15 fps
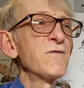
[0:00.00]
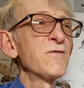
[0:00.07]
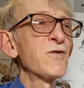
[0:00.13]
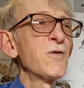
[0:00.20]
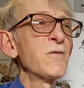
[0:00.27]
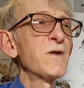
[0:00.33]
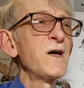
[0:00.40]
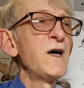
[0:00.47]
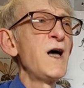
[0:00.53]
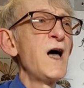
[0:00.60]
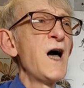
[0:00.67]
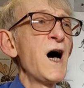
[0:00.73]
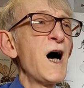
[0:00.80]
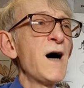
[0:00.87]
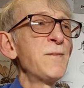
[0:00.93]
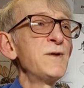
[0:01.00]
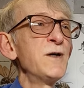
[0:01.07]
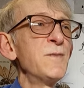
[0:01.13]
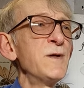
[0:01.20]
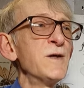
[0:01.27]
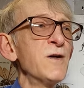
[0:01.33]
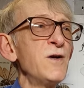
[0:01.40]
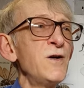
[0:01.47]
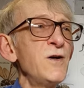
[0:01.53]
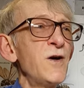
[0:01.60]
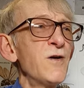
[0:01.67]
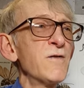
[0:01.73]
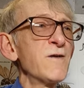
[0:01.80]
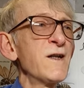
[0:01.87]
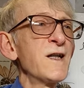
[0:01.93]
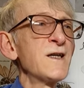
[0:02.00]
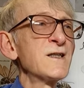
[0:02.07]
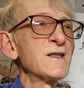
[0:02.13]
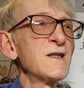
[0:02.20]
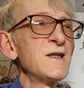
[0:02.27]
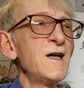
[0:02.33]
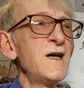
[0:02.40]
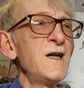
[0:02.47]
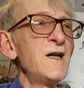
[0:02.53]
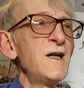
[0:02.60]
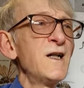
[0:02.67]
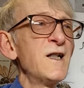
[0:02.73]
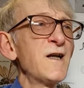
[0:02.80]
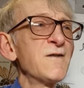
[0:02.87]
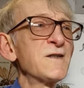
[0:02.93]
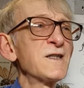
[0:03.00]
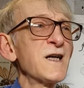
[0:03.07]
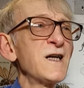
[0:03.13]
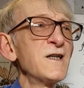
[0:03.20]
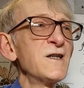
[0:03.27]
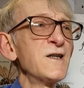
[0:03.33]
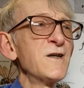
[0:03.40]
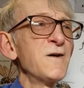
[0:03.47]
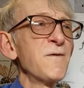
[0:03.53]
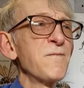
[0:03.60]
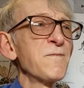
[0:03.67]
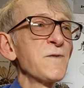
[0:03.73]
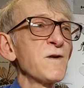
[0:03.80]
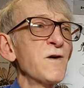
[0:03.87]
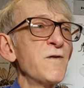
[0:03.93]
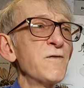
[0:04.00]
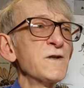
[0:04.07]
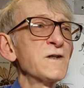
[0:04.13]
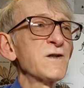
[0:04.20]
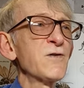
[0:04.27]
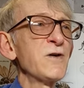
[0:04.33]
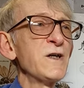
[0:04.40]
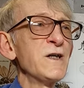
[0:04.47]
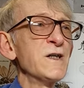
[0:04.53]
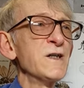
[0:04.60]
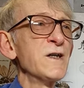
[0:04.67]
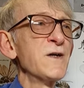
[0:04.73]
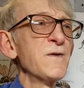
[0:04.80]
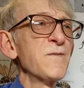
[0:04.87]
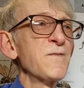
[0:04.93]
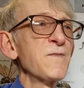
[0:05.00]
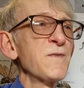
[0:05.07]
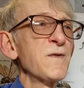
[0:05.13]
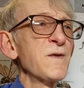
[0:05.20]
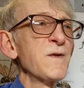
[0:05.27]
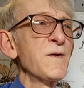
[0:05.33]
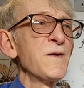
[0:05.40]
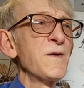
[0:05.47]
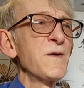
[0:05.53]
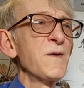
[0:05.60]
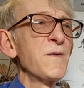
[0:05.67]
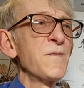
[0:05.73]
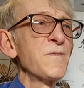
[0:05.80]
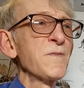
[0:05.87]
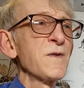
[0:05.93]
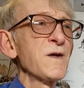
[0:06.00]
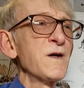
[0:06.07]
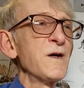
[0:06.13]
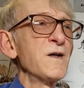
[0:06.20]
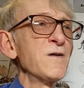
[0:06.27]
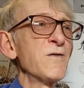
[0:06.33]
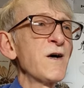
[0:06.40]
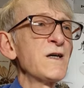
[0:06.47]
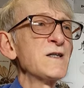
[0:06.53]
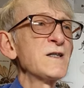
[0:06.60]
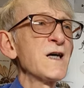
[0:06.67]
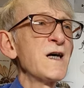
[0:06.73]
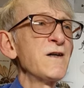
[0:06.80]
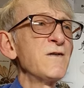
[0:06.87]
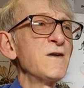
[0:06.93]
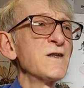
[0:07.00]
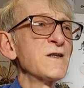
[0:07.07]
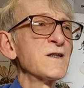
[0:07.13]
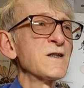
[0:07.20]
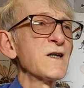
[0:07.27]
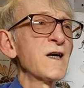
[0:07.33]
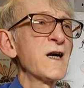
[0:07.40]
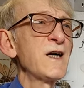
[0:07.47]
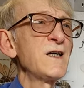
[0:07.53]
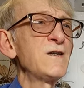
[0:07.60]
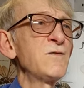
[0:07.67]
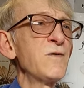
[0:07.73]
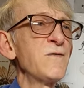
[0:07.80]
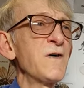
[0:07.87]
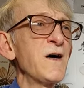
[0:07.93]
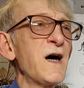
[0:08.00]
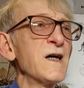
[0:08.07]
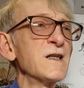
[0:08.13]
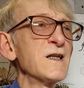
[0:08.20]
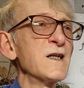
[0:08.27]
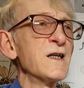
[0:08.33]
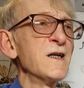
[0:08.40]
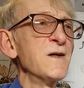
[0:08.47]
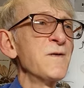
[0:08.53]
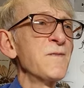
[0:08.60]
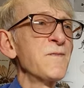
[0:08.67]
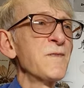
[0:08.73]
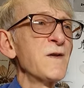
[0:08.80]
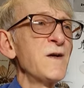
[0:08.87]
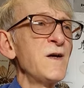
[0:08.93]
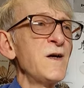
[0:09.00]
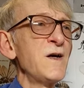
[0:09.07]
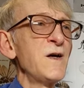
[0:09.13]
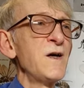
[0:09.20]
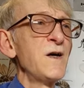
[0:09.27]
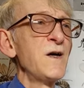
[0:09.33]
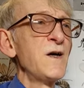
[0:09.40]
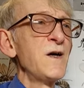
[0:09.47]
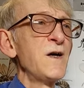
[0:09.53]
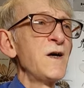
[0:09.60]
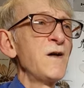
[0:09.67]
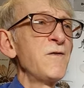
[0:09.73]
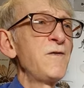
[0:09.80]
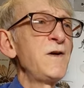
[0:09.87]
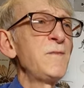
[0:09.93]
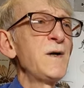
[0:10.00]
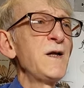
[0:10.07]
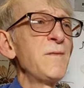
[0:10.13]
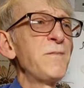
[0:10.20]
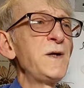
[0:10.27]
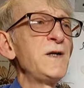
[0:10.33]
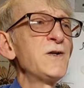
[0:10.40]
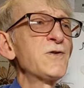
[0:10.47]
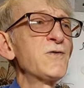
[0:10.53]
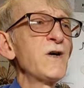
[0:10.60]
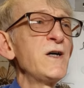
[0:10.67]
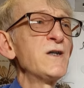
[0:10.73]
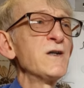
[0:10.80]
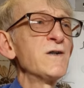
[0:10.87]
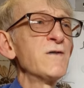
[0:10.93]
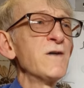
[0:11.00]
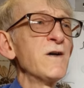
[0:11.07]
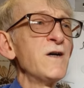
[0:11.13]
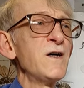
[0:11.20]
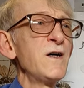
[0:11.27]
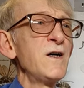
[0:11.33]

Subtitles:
from the abdomen on the left side of a screen. And the right side, this is head with antennae. And female penetrated the